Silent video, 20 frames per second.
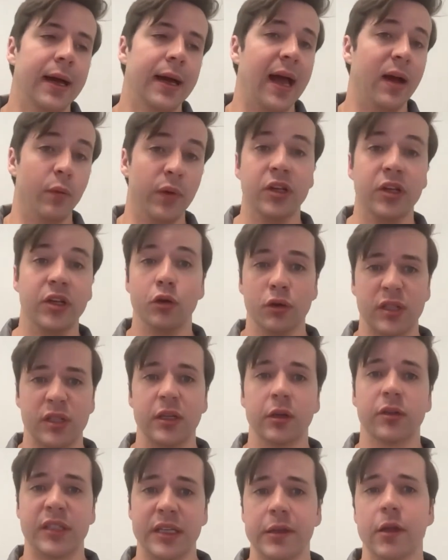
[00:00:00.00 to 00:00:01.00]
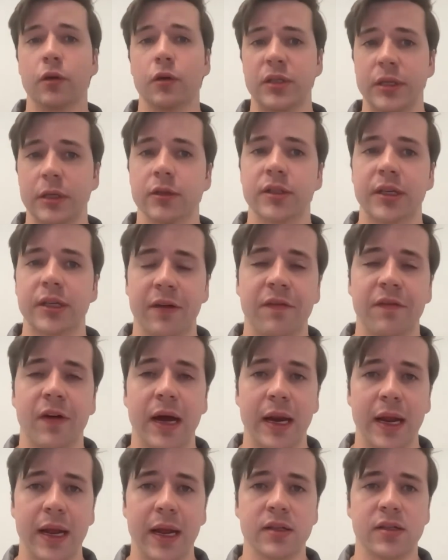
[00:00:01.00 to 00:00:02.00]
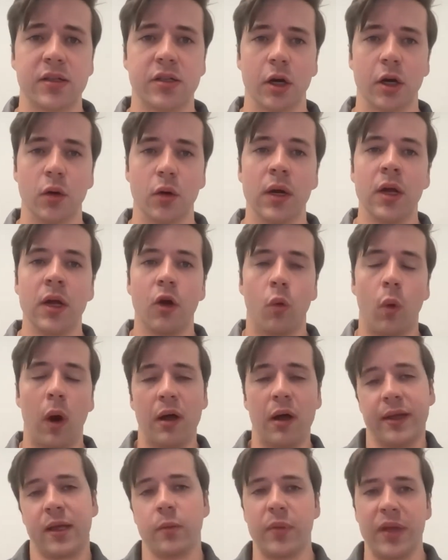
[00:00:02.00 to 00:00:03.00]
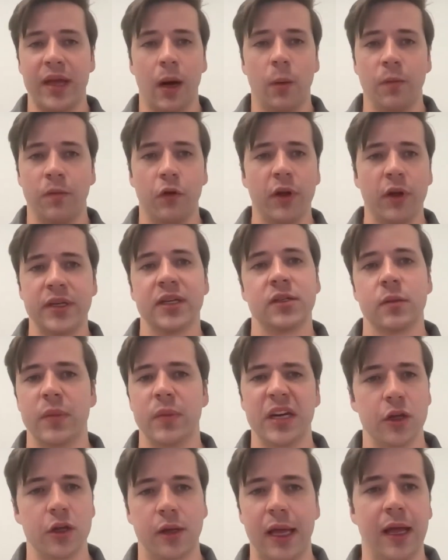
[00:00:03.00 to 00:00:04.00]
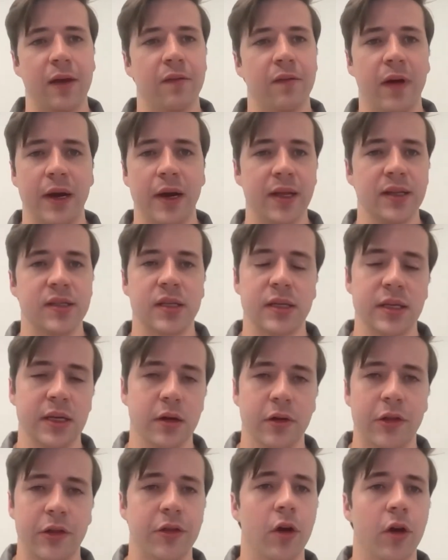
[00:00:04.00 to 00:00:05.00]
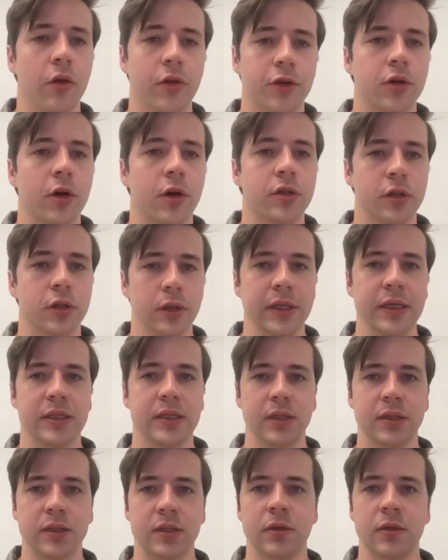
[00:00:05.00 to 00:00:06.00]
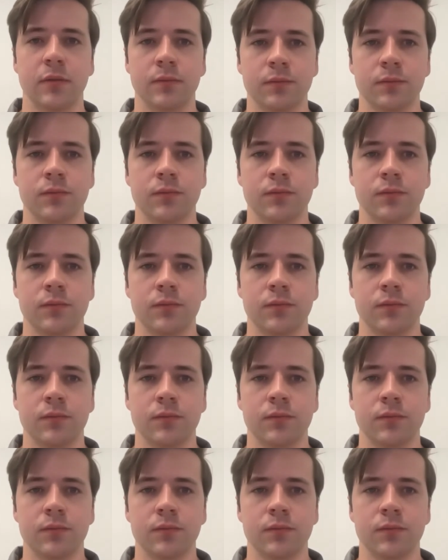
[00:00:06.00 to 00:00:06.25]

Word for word: And we do still see those deals get financed. So while it can be helpful, it doesn't mean you can't finance a deal that all the trucks are leases.